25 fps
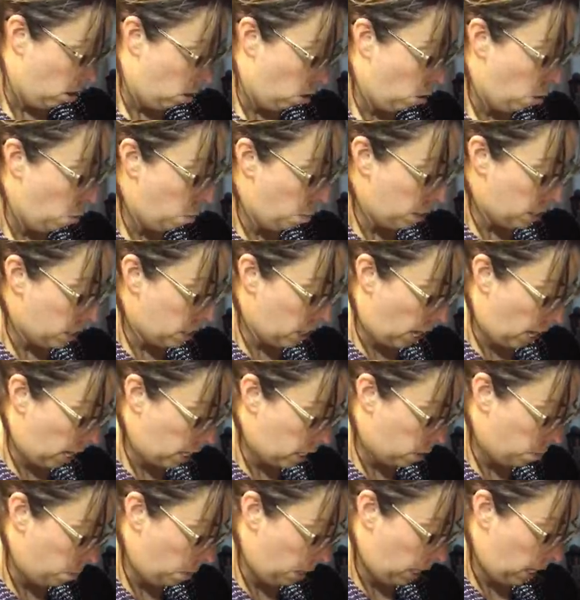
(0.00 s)
Who
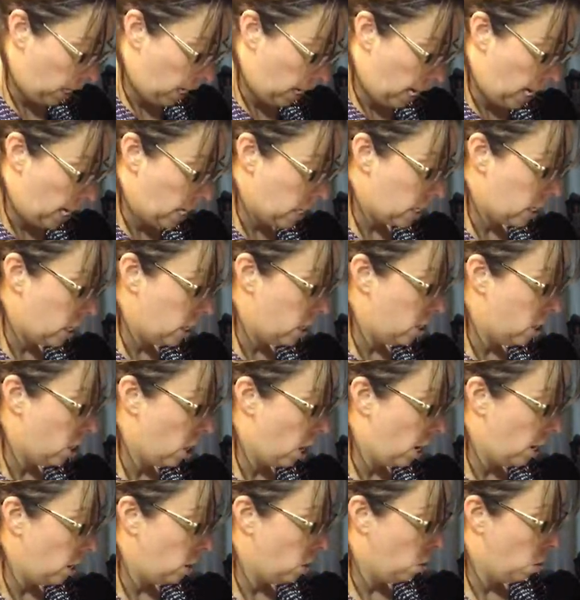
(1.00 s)
besides me has the
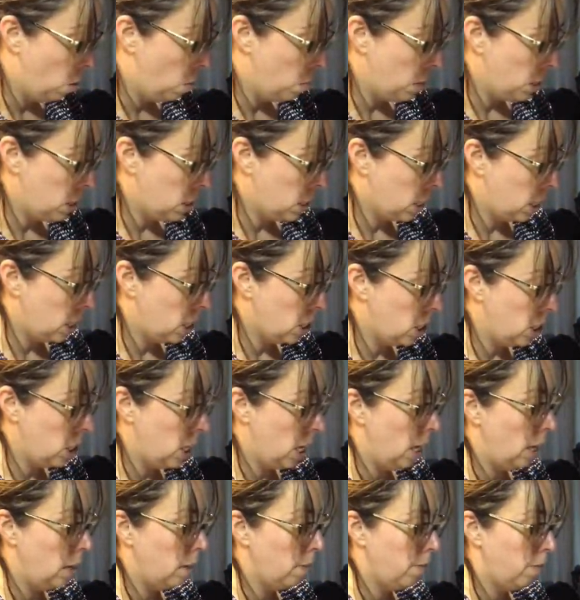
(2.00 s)
ginormous
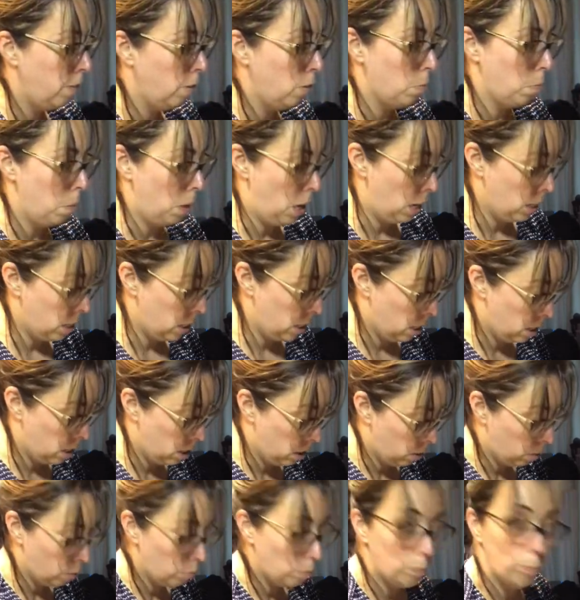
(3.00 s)
KitchenAid food
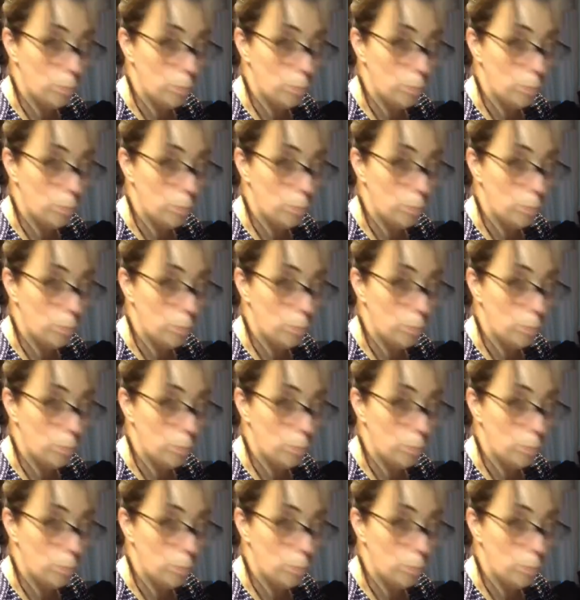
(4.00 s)
processor?